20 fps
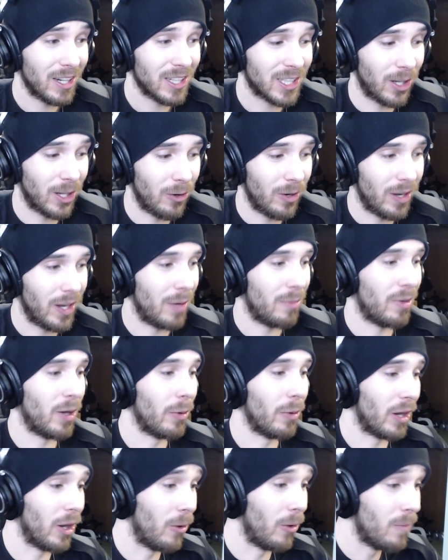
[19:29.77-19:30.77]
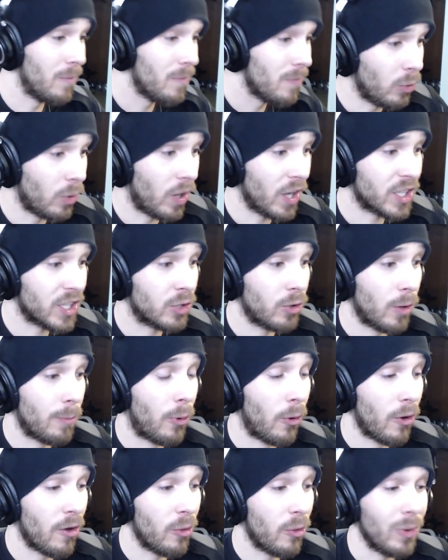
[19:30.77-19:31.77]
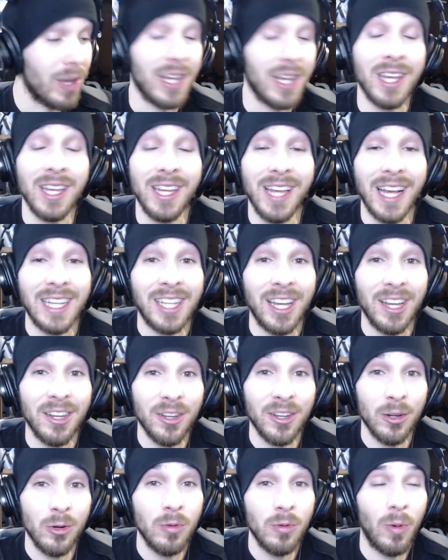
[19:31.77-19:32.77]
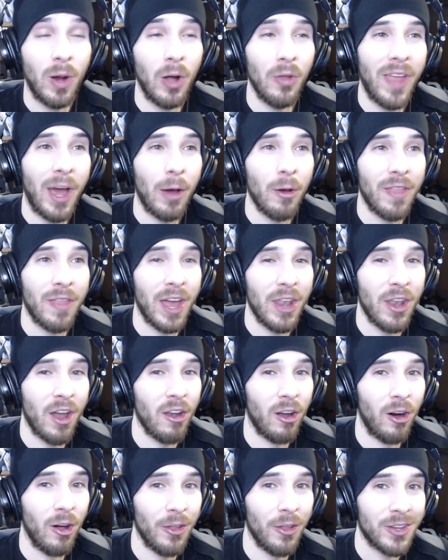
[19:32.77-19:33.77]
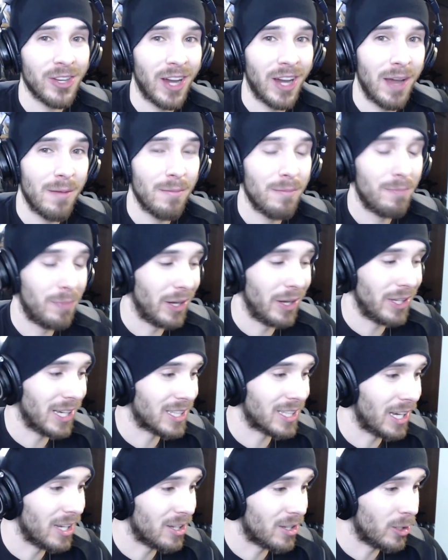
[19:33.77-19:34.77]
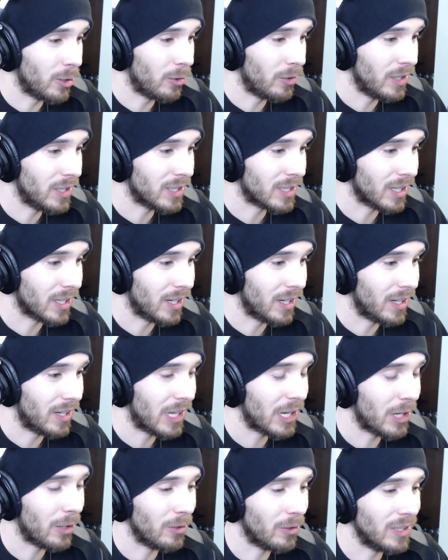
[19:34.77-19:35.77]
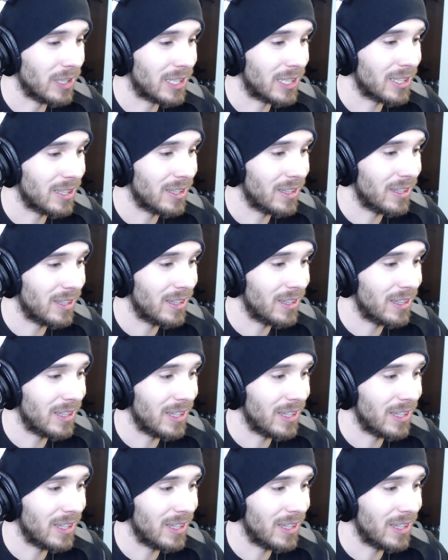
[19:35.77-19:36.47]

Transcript: So um, here we go. Do you watch the report of the week? Yes, I do. Well, now and then, not all the time, but yes, I do. He's uh, I don't know, he's